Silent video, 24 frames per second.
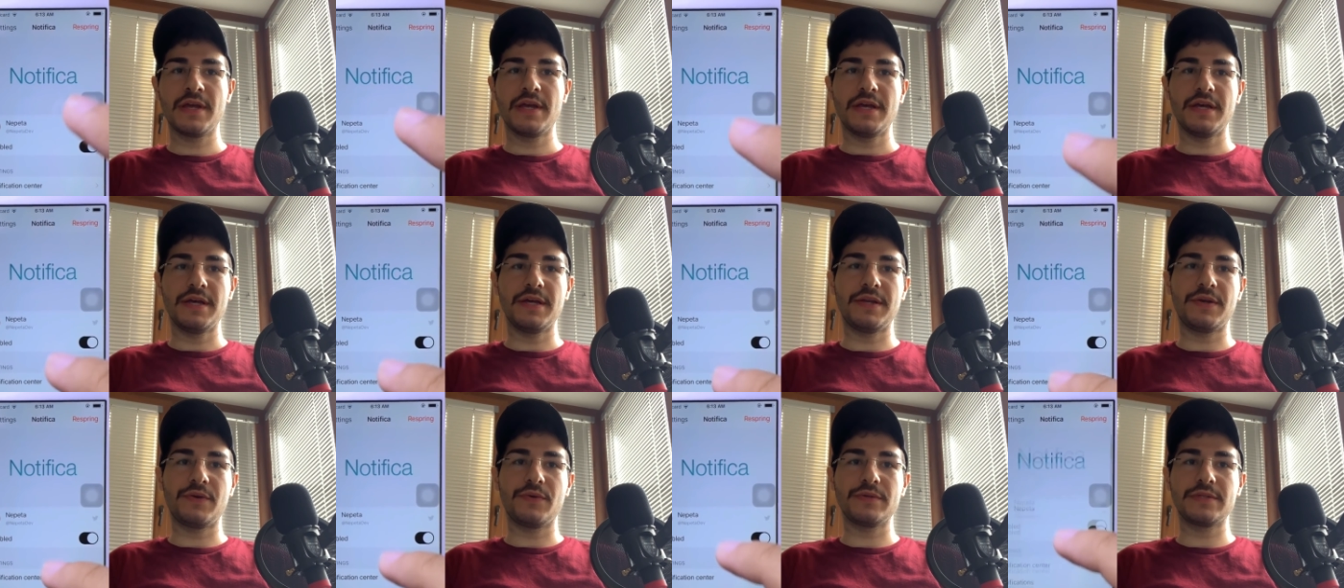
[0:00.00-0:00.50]

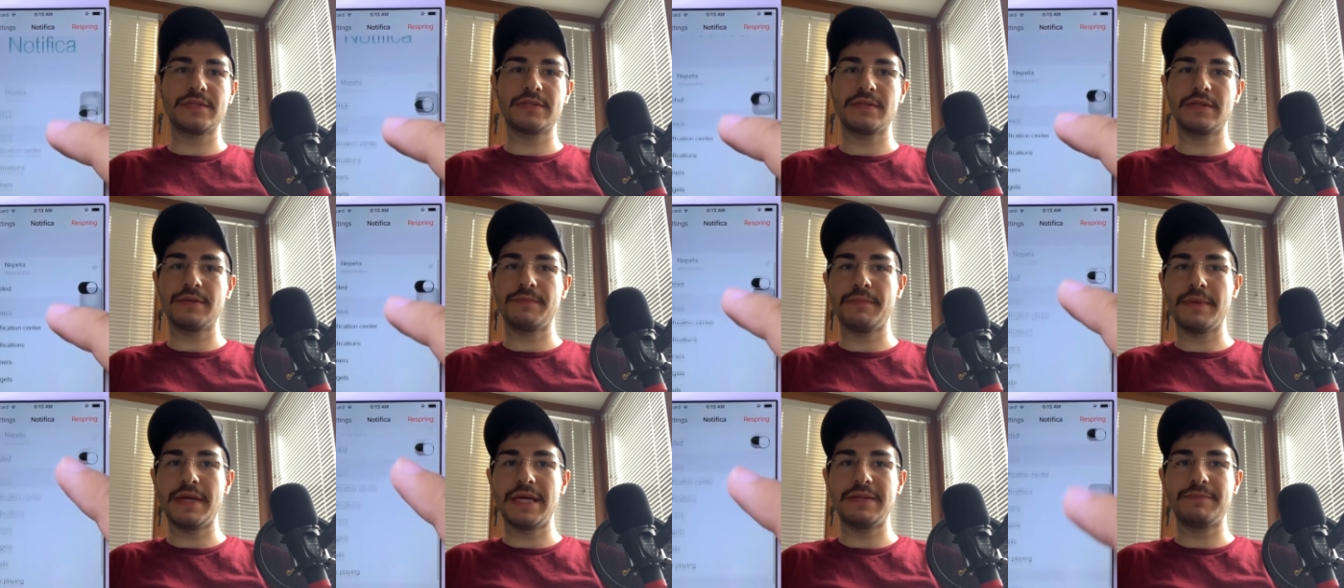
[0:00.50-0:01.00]
It was
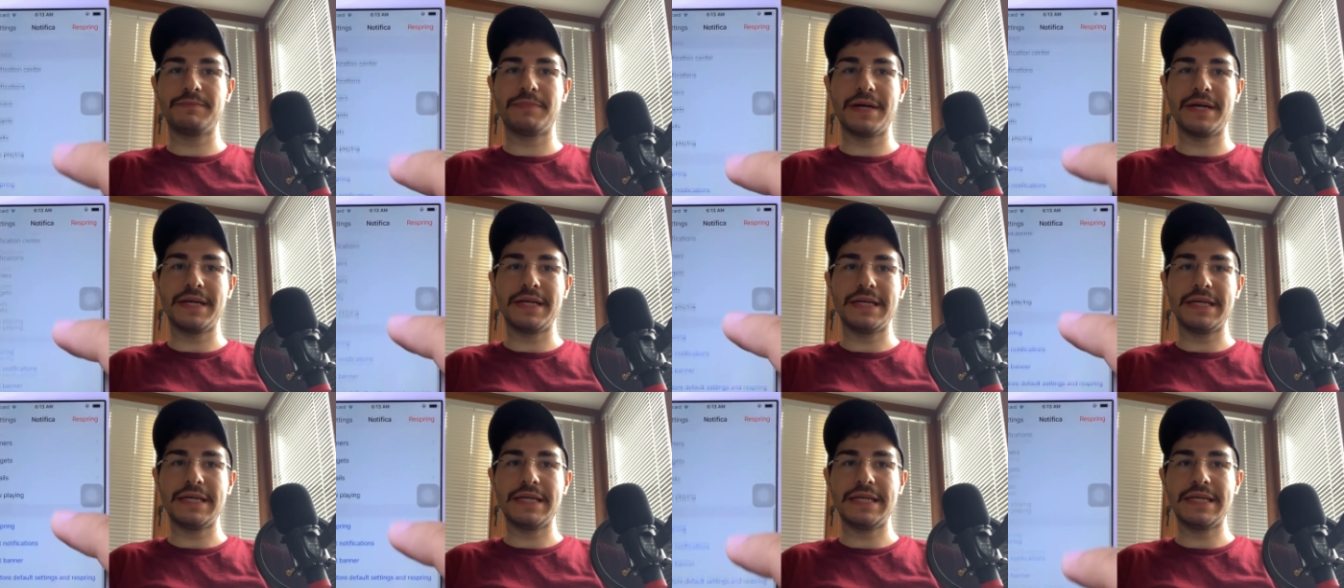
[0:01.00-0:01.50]
made
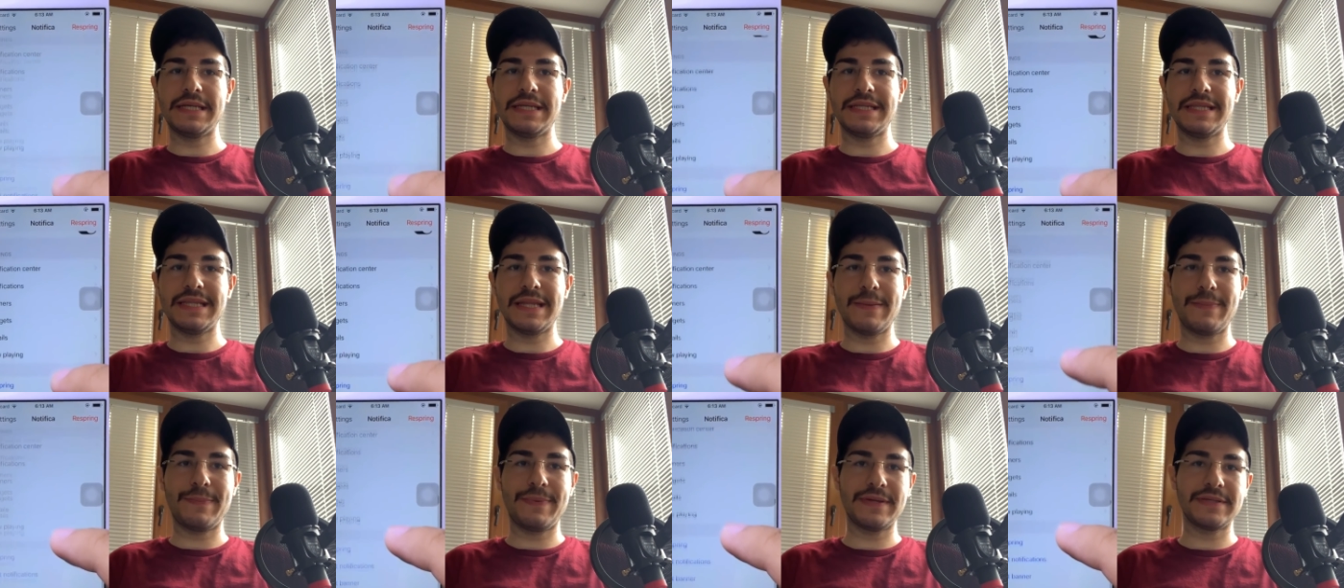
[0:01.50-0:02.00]
by
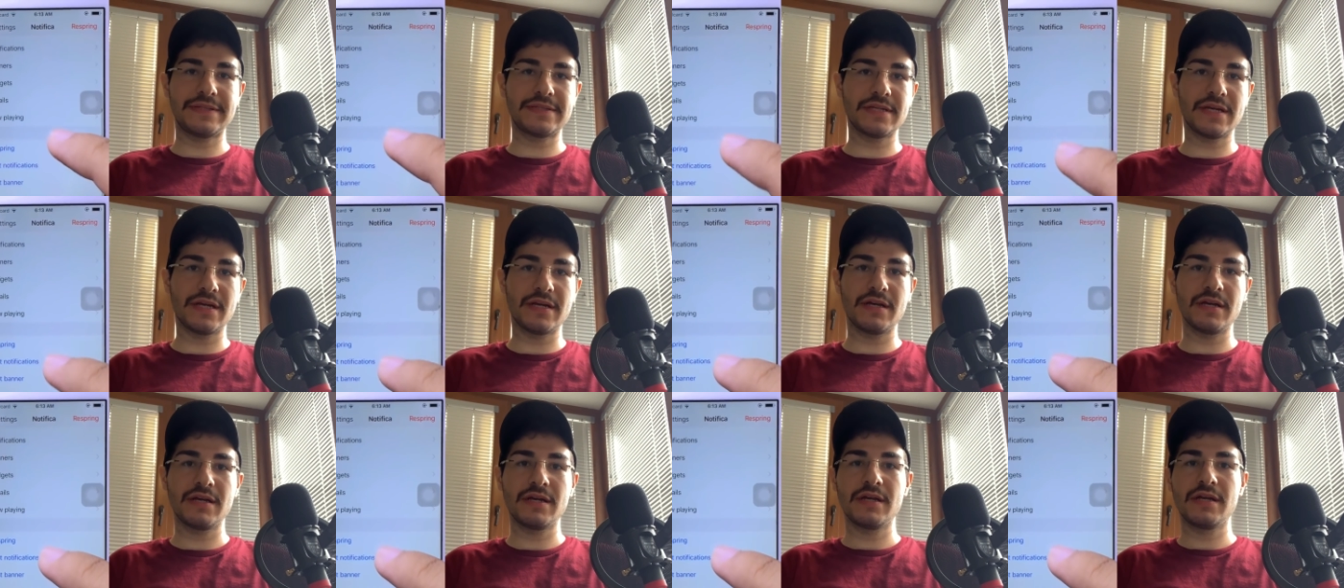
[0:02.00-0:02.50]

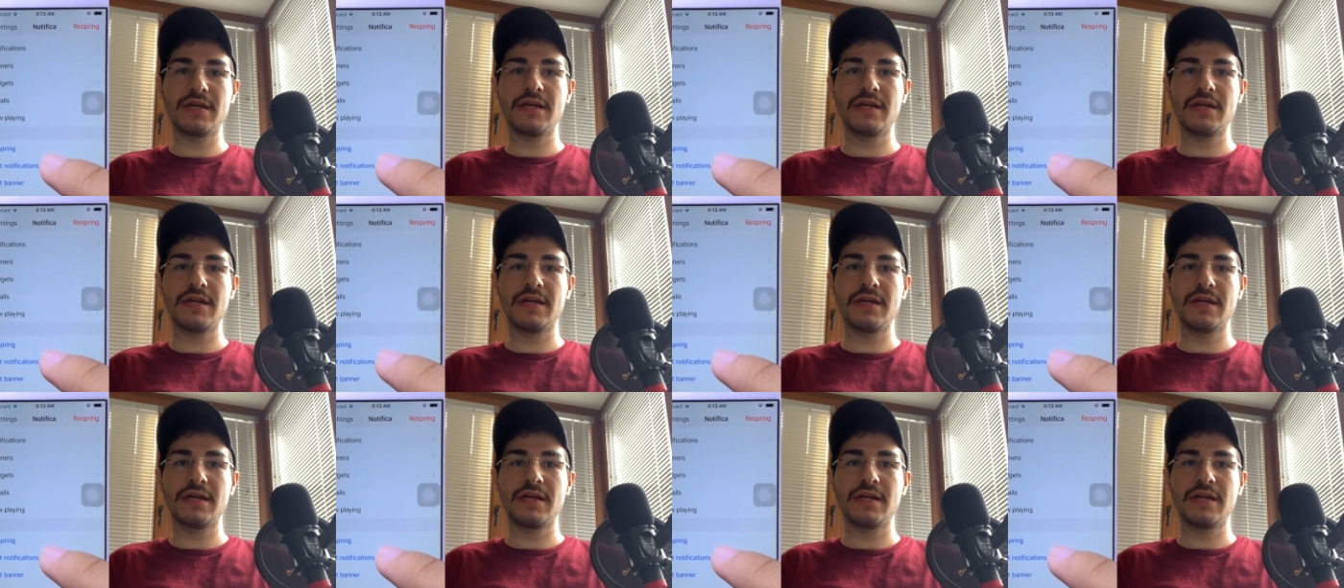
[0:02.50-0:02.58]
Nepeta.